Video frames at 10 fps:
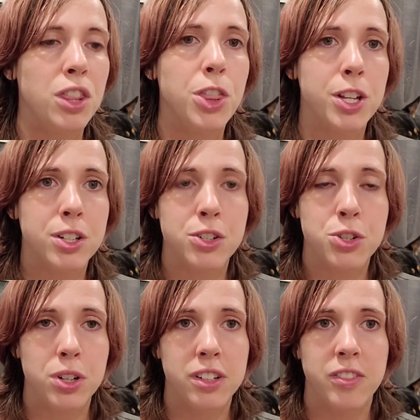Thunder
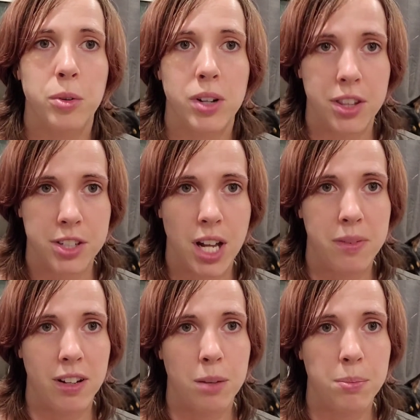shirts or other types
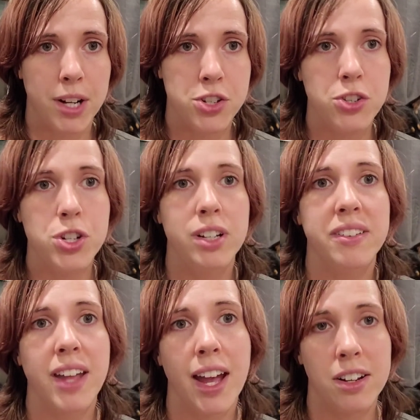of compression shirts
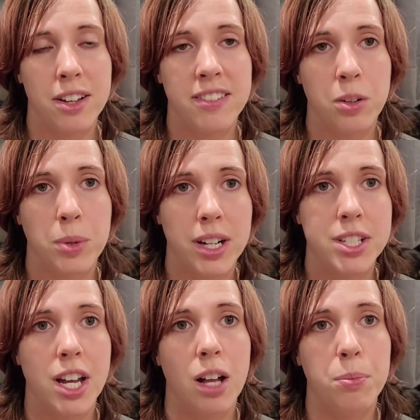can also work
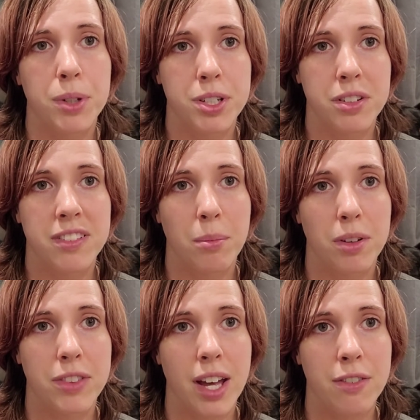to help reduce some
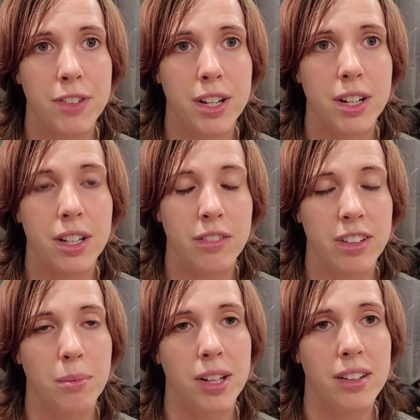of that fear. It gives
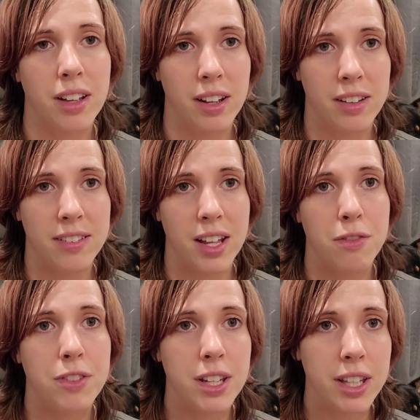them a safe
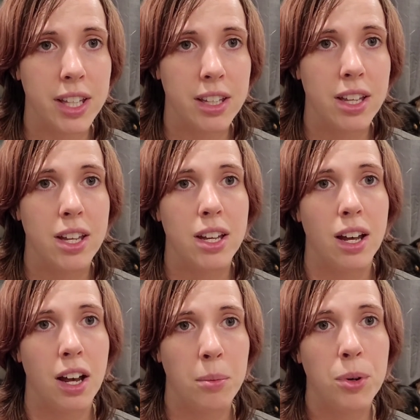feeling,
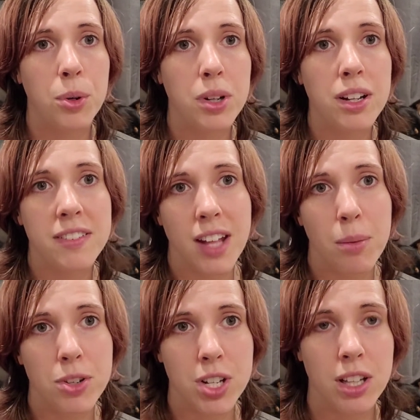or
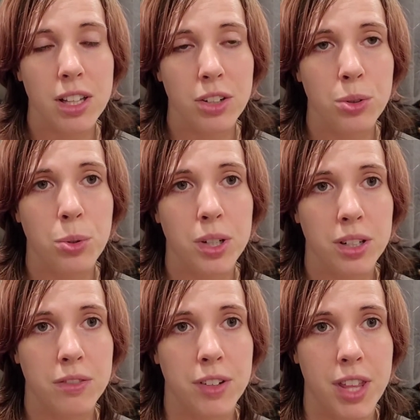establishing a little
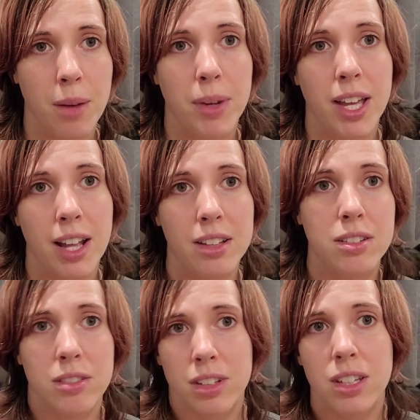corner for them. Again,
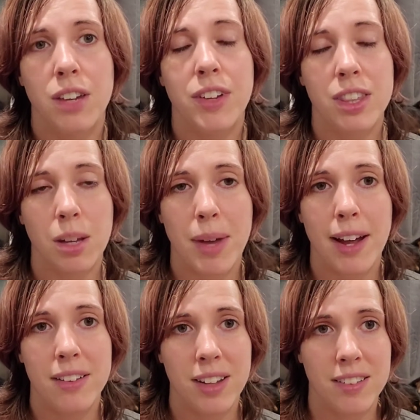giving them
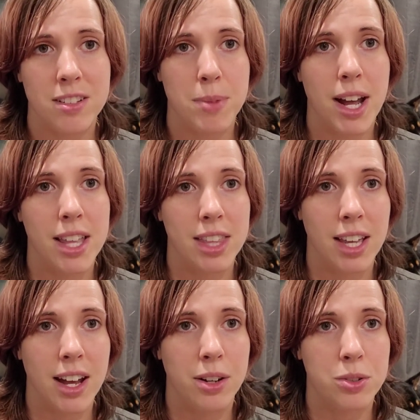access to behind the
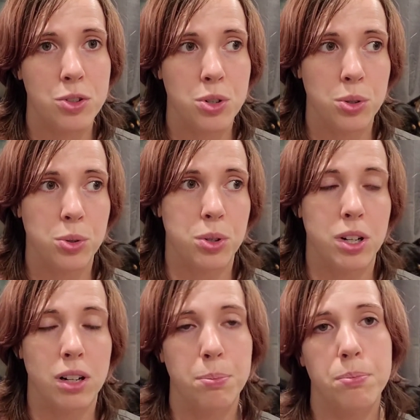couch,
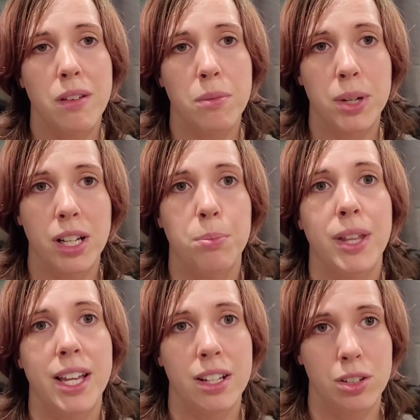or maybe putting a
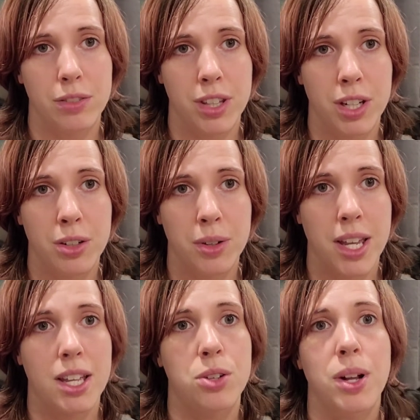blanket over their
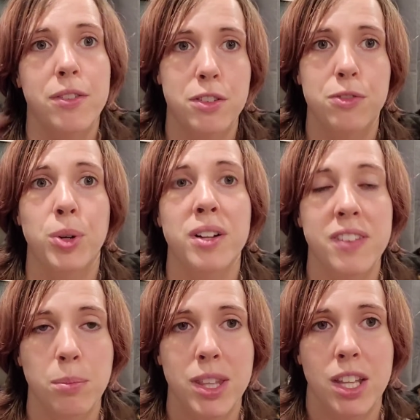crate. You don't have to force
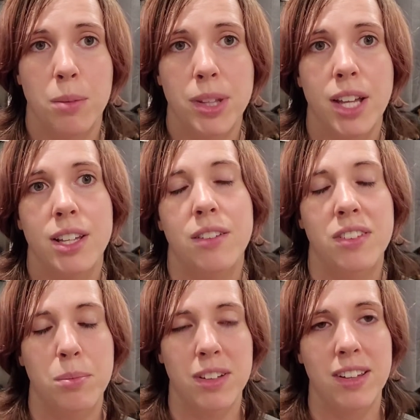them in there, but that gives
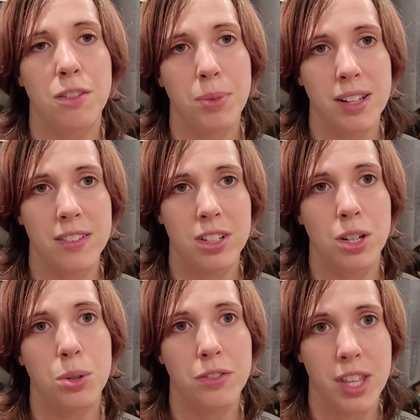them a safe place to
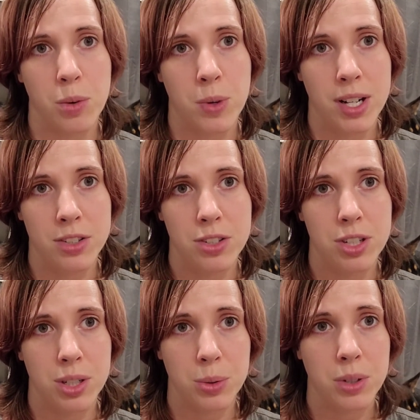go if they want
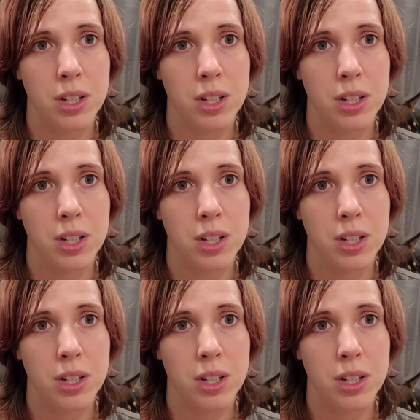to.